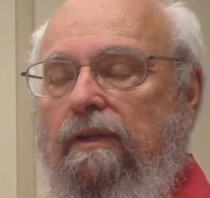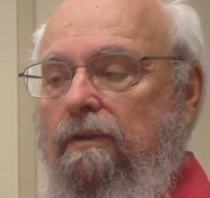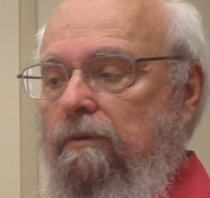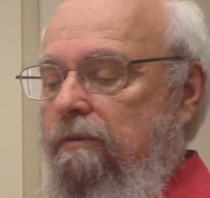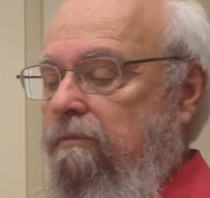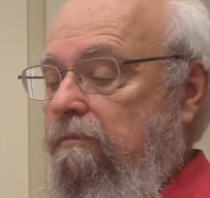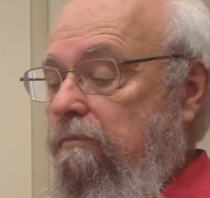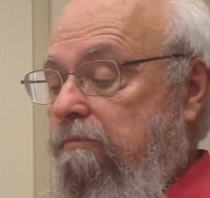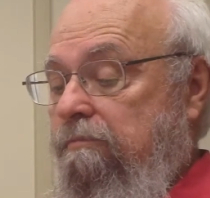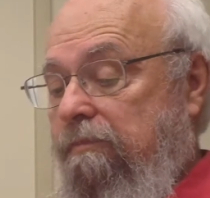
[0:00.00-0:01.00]
And
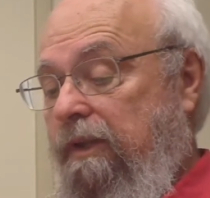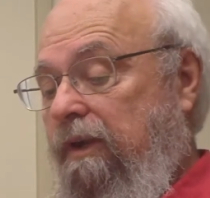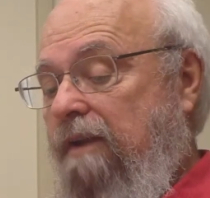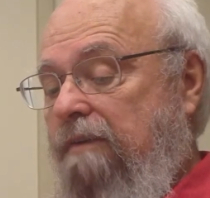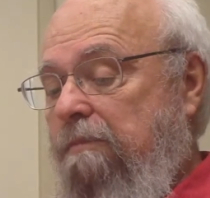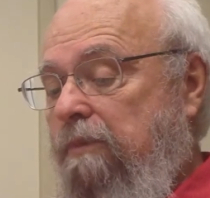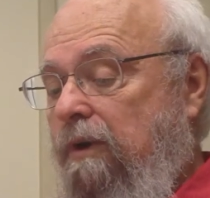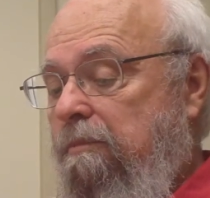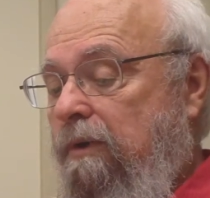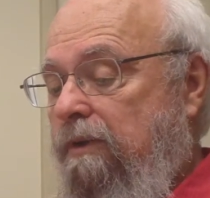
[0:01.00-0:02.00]
they're having
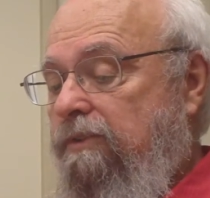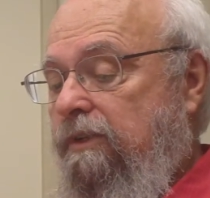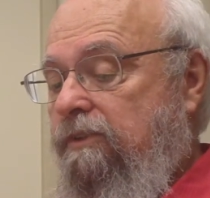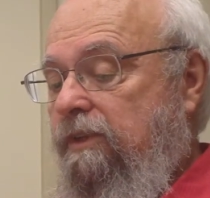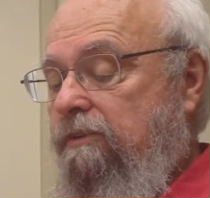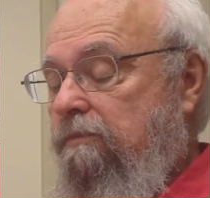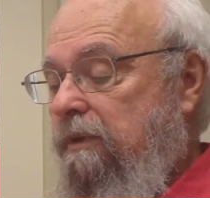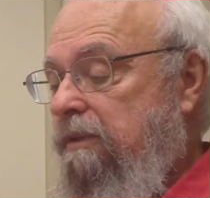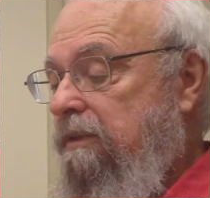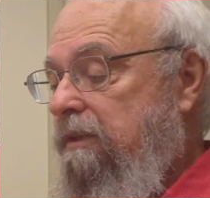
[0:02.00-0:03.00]
more and more success
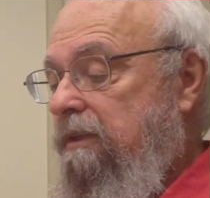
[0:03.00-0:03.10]
with.